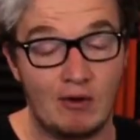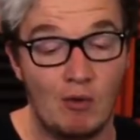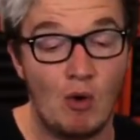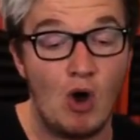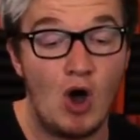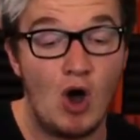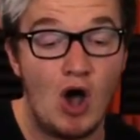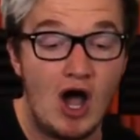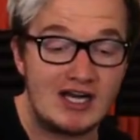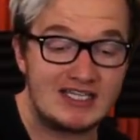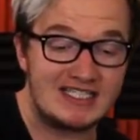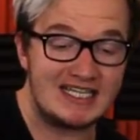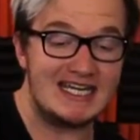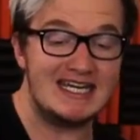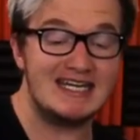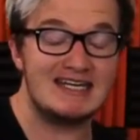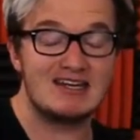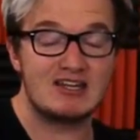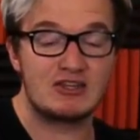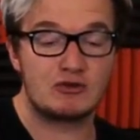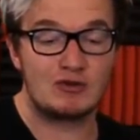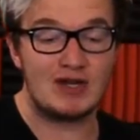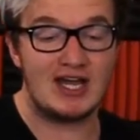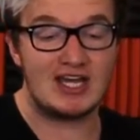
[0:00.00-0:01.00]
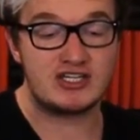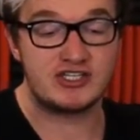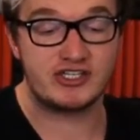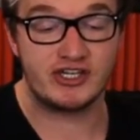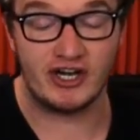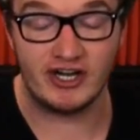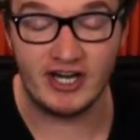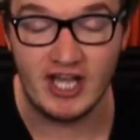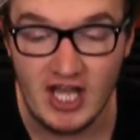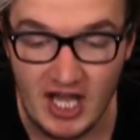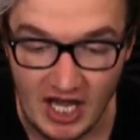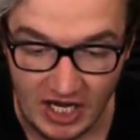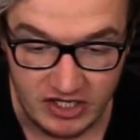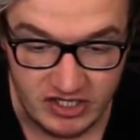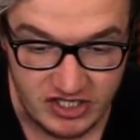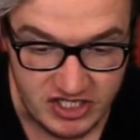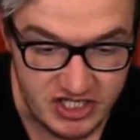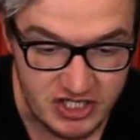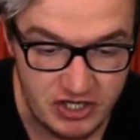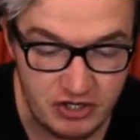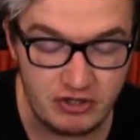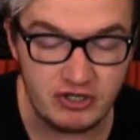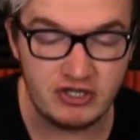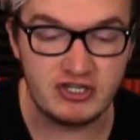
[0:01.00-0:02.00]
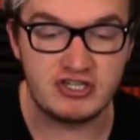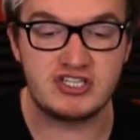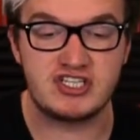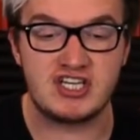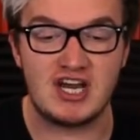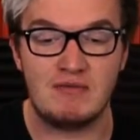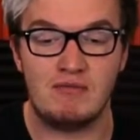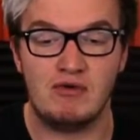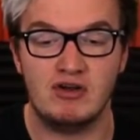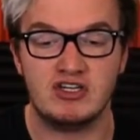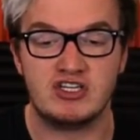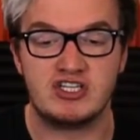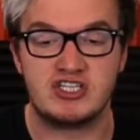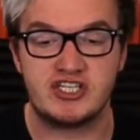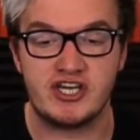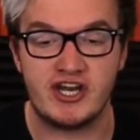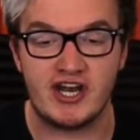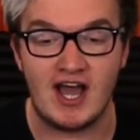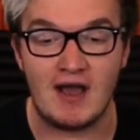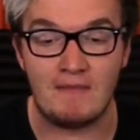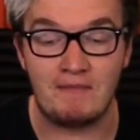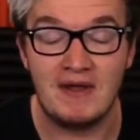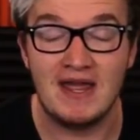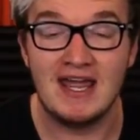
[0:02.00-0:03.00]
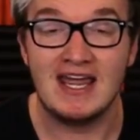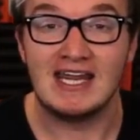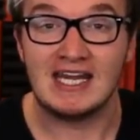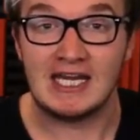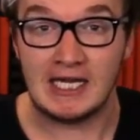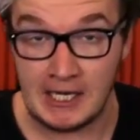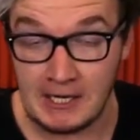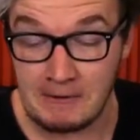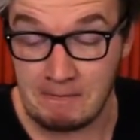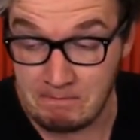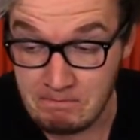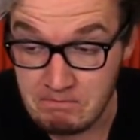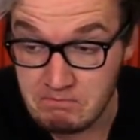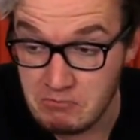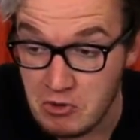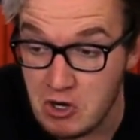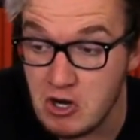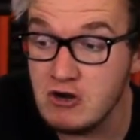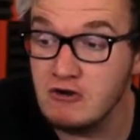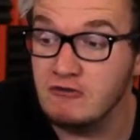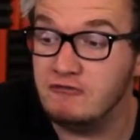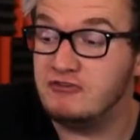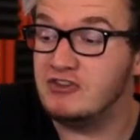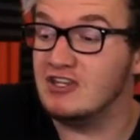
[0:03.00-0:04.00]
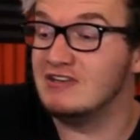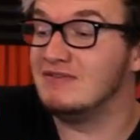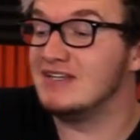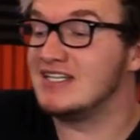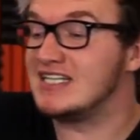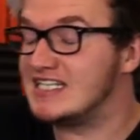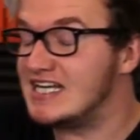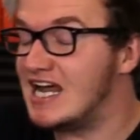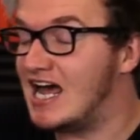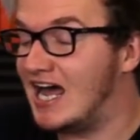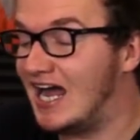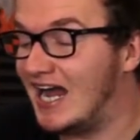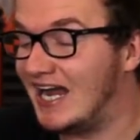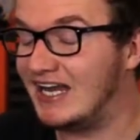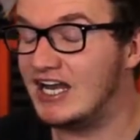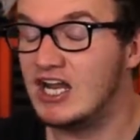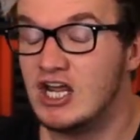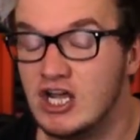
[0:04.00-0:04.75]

He walked into the restaurant. As soon as someone stood up, he moved them aside